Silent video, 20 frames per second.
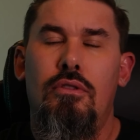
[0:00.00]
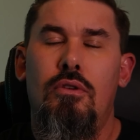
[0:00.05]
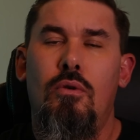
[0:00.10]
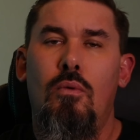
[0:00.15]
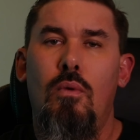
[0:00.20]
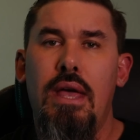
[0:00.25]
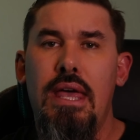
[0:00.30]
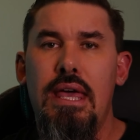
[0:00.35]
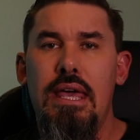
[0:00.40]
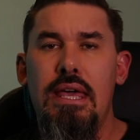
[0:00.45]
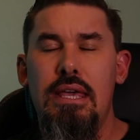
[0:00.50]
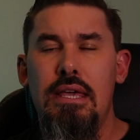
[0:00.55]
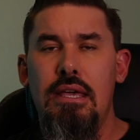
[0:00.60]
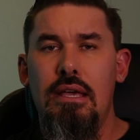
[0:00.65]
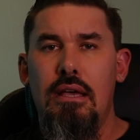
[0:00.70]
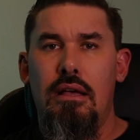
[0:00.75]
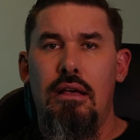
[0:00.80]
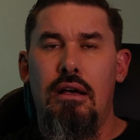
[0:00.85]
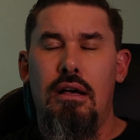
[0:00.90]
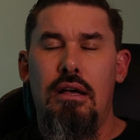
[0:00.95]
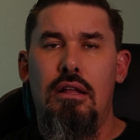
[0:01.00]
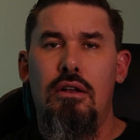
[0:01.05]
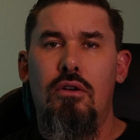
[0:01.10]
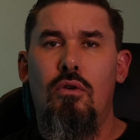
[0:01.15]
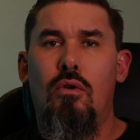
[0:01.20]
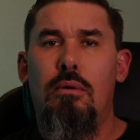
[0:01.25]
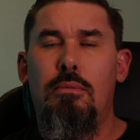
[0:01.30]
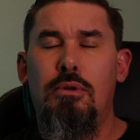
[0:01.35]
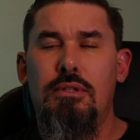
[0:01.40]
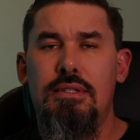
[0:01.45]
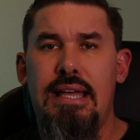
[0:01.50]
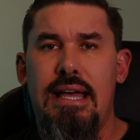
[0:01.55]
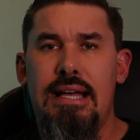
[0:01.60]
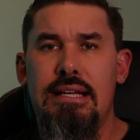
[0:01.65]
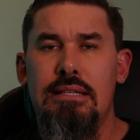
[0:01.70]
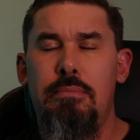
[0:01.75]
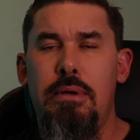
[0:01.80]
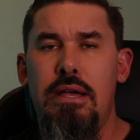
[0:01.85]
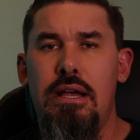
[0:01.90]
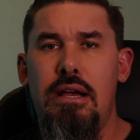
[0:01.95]
The way a normal
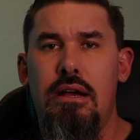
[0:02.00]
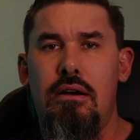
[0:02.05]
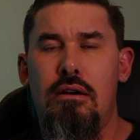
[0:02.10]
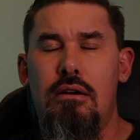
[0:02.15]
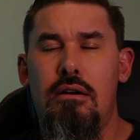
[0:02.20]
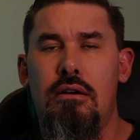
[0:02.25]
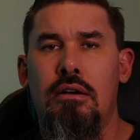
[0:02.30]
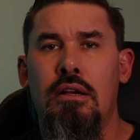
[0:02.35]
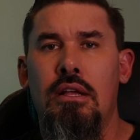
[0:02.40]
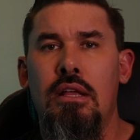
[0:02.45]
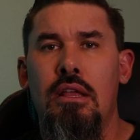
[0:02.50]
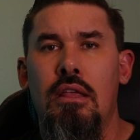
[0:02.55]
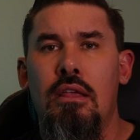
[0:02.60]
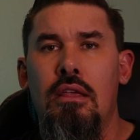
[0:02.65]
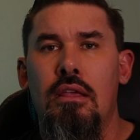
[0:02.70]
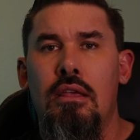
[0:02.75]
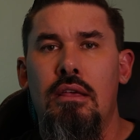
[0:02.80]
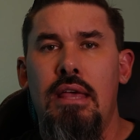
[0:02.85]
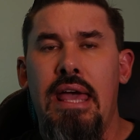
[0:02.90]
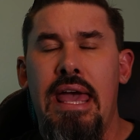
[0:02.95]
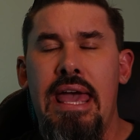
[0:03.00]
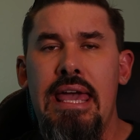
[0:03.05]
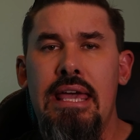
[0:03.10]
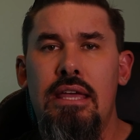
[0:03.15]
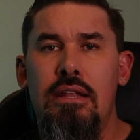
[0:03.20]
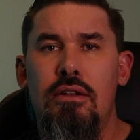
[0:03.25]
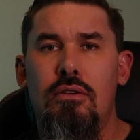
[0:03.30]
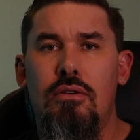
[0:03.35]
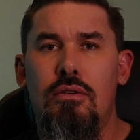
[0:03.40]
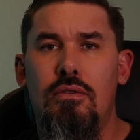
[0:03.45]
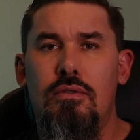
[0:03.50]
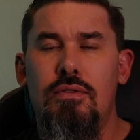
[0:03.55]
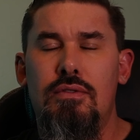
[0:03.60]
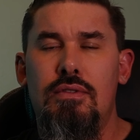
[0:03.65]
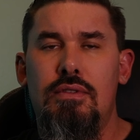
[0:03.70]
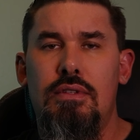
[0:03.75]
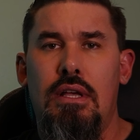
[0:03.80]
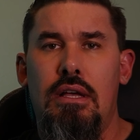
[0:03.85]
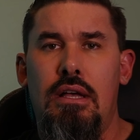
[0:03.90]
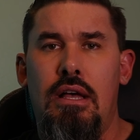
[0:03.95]
taxpayer
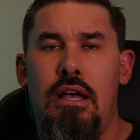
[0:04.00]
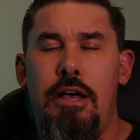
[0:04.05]
handles